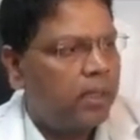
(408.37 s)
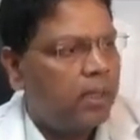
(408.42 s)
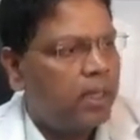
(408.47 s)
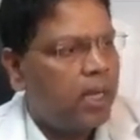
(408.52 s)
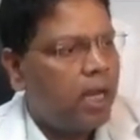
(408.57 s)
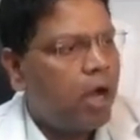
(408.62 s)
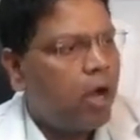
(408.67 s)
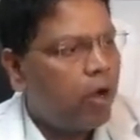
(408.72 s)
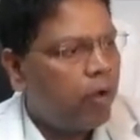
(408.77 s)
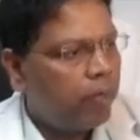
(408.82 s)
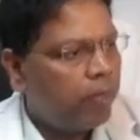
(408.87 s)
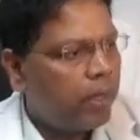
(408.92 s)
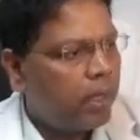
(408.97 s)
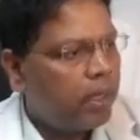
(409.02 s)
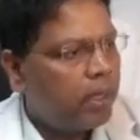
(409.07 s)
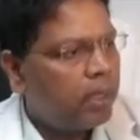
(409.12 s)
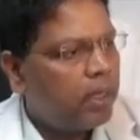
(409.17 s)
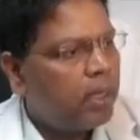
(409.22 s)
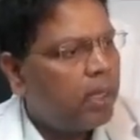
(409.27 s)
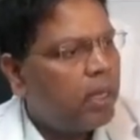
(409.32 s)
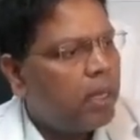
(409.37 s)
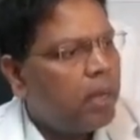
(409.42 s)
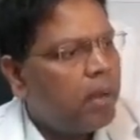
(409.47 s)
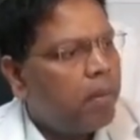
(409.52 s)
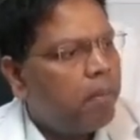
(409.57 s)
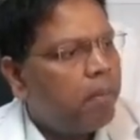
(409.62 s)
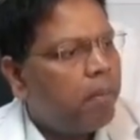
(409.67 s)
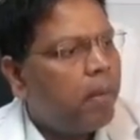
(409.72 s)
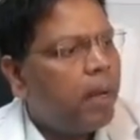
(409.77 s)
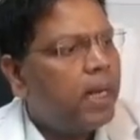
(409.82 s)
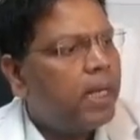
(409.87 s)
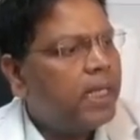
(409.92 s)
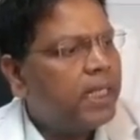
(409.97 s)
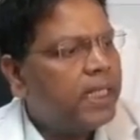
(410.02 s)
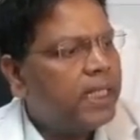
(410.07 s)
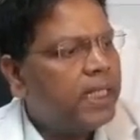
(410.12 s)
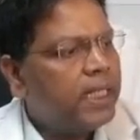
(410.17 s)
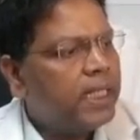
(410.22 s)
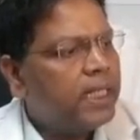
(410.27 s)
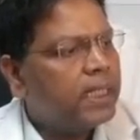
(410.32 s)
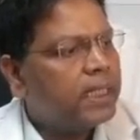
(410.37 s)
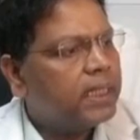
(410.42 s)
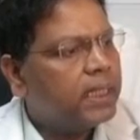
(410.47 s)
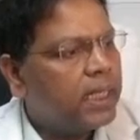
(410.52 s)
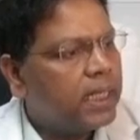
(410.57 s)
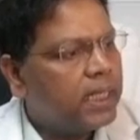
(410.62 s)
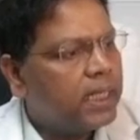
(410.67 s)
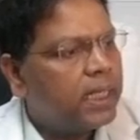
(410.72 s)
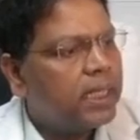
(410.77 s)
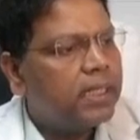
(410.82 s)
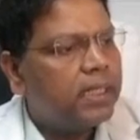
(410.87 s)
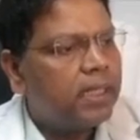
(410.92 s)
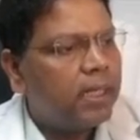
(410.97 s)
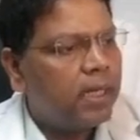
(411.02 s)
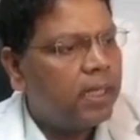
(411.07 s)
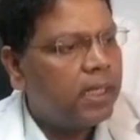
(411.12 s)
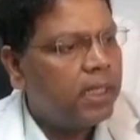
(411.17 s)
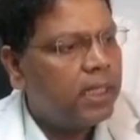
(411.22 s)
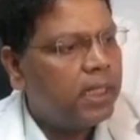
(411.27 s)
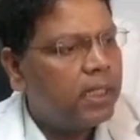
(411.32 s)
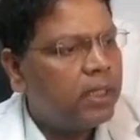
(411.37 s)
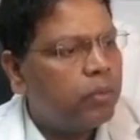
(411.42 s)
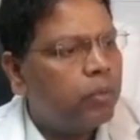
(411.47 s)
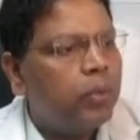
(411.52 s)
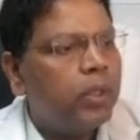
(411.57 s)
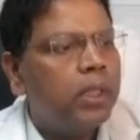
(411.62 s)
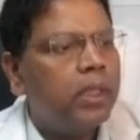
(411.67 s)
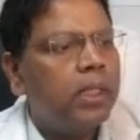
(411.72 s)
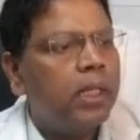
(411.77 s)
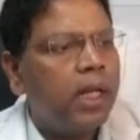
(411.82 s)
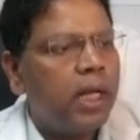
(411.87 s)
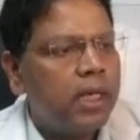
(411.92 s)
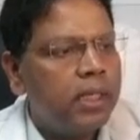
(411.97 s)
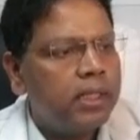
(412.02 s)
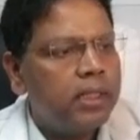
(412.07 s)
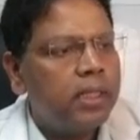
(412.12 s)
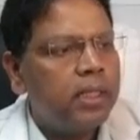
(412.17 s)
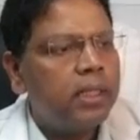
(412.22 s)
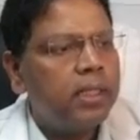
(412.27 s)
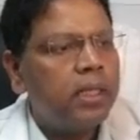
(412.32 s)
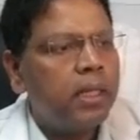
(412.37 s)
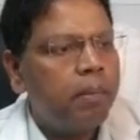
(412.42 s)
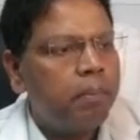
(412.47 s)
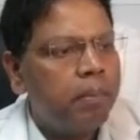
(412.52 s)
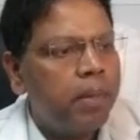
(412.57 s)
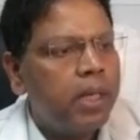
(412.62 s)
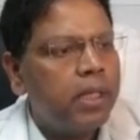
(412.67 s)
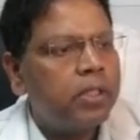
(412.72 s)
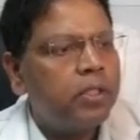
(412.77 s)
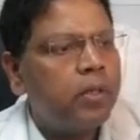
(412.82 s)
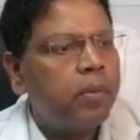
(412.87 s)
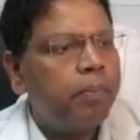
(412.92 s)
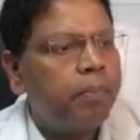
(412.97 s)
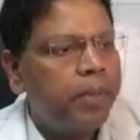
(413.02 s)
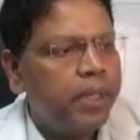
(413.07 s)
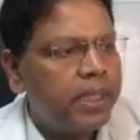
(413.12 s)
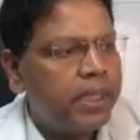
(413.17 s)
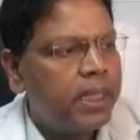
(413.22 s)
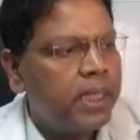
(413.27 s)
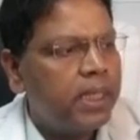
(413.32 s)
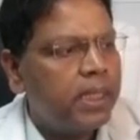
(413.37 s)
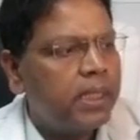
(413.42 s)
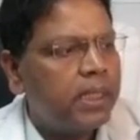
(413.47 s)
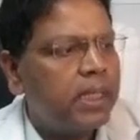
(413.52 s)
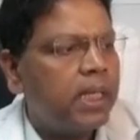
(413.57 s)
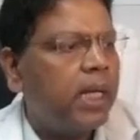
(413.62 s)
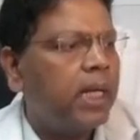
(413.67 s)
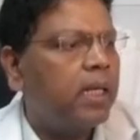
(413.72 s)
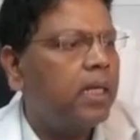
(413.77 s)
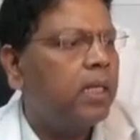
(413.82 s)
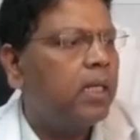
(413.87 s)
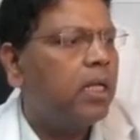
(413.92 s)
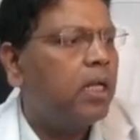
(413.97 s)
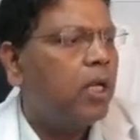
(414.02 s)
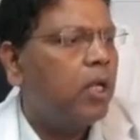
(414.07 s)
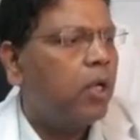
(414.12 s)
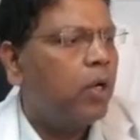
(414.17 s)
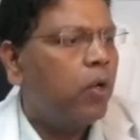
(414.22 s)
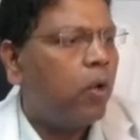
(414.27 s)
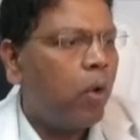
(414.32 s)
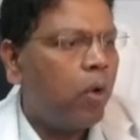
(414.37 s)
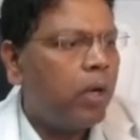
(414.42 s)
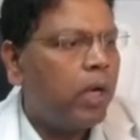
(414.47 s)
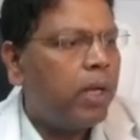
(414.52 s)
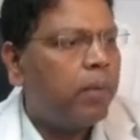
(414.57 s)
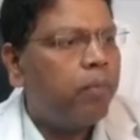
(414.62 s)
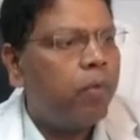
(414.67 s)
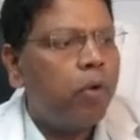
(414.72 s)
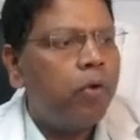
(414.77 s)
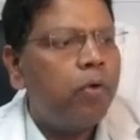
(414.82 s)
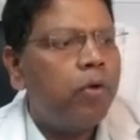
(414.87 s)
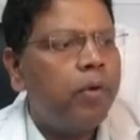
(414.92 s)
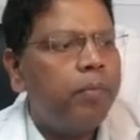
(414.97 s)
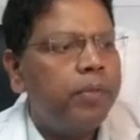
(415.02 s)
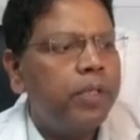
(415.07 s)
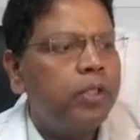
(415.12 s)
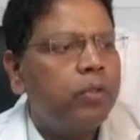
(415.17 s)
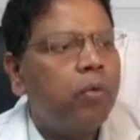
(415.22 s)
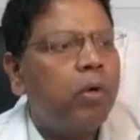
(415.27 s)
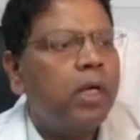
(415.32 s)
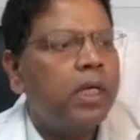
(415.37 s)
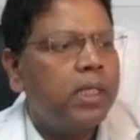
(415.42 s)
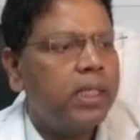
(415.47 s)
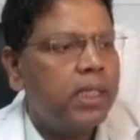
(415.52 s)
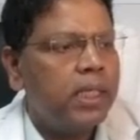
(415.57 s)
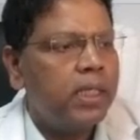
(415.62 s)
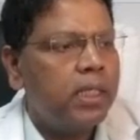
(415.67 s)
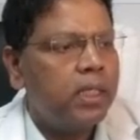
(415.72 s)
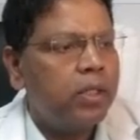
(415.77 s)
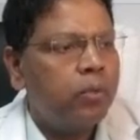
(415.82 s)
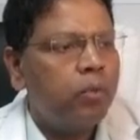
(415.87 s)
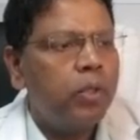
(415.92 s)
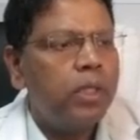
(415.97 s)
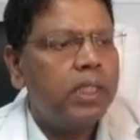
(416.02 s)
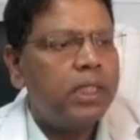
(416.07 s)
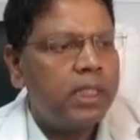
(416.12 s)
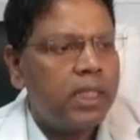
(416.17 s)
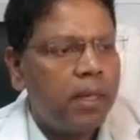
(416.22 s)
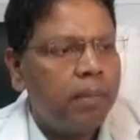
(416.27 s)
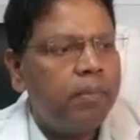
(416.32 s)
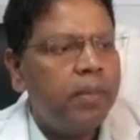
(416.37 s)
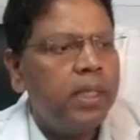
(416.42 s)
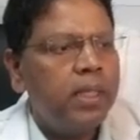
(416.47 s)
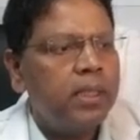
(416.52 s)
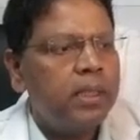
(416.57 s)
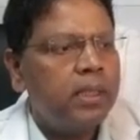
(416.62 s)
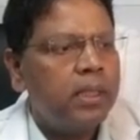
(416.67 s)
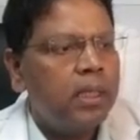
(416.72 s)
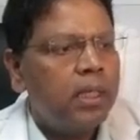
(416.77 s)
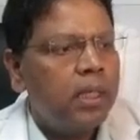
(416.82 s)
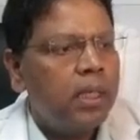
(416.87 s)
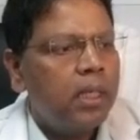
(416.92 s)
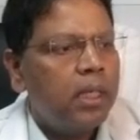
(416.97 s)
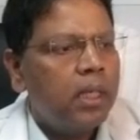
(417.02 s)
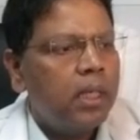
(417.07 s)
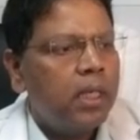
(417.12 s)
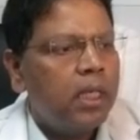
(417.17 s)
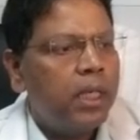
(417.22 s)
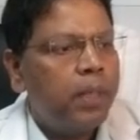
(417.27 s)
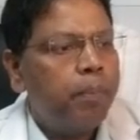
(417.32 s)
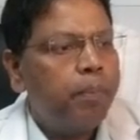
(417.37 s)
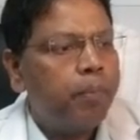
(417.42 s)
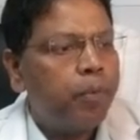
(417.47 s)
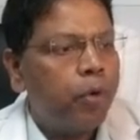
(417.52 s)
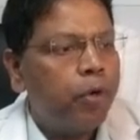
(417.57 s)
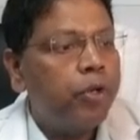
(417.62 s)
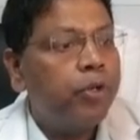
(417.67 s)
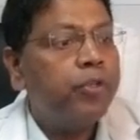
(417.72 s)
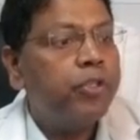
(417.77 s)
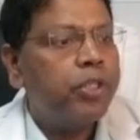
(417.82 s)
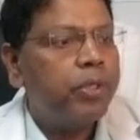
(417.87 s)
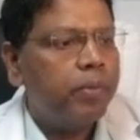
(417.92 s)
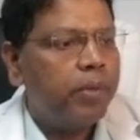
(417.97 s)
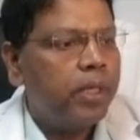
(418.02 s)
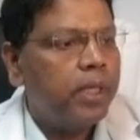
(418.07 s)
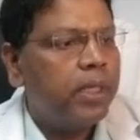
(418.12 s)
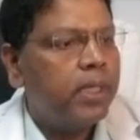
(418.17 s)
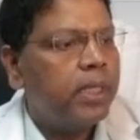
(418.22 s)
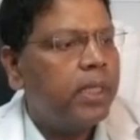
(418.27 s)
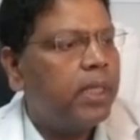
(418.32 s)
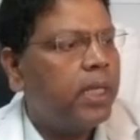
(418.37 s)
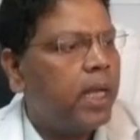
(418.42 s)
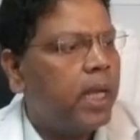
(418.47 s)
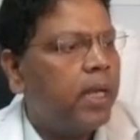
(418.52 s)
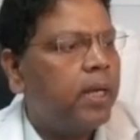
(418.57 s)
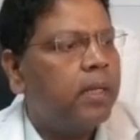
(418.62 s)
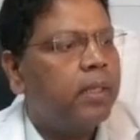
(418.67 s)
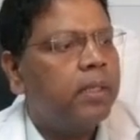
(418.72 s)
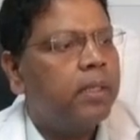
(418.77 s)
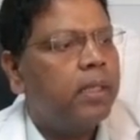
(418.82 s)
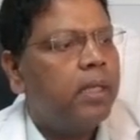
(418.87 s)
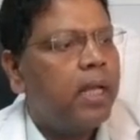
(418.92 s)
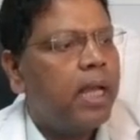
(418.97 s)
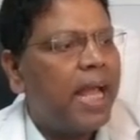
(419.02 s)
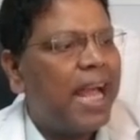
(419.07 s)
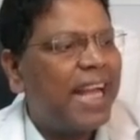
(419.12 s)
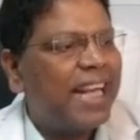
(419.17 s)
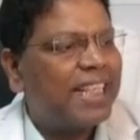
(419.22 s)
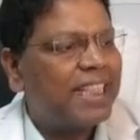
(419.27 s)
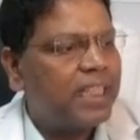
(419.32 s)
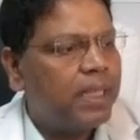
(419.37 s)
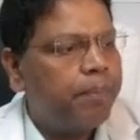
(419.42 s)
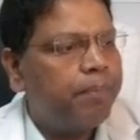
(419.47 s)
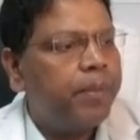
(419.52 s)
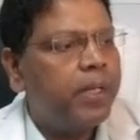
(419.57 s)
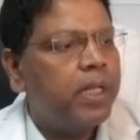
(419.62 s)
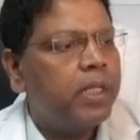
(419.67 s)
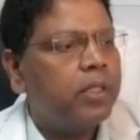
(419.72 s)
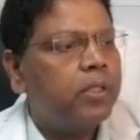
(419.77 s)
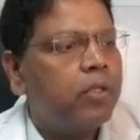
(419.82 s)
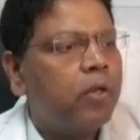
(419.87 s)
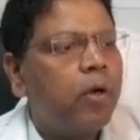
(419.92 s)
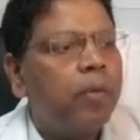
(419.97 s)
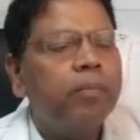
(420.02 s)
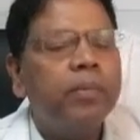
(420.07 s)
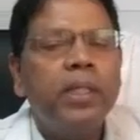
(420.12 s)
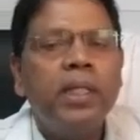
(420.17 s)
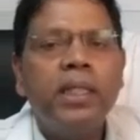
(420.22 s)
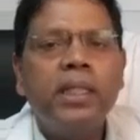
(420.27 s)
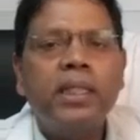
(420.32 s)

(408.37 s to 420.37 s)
However, multi-center studies with larger numbers of patients and longer follow-up is wanted to establish reproducibility and acceptance of this